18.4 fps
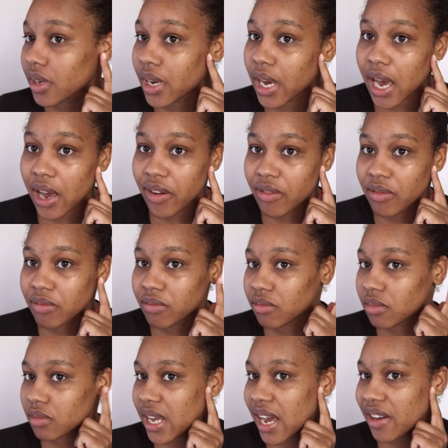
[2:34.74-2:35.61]
I
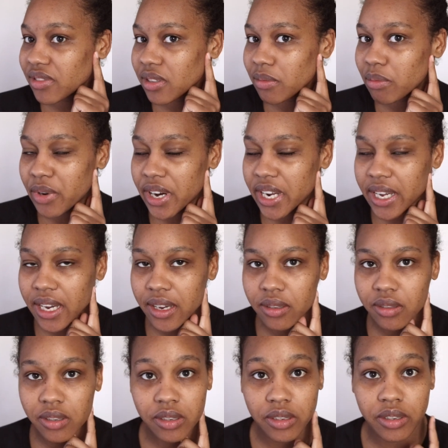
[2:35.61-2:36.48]
have some
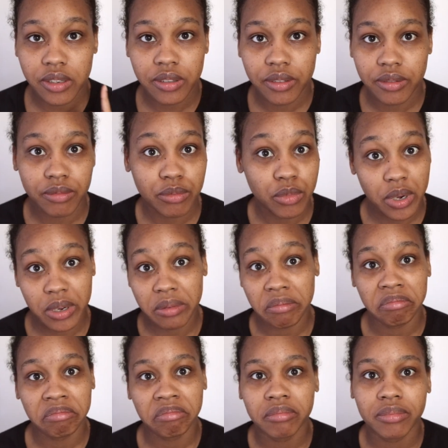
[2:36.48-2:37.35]
breakouts because,
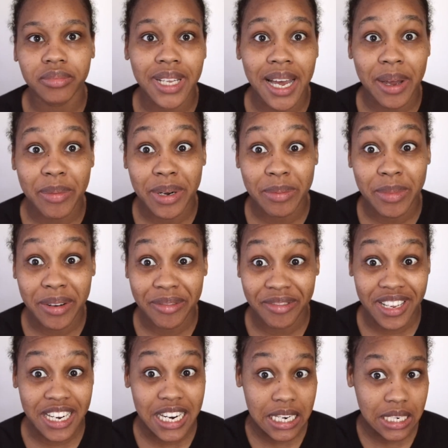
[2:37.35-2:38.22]
well, time of the
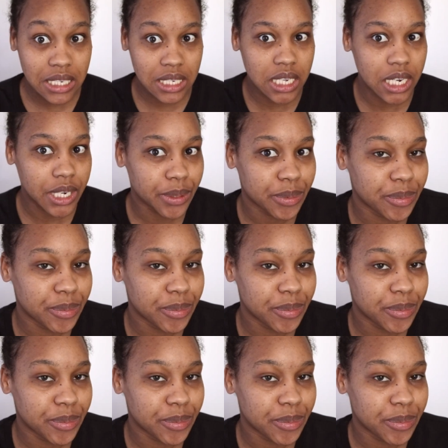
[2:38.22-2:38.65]
month in it, so.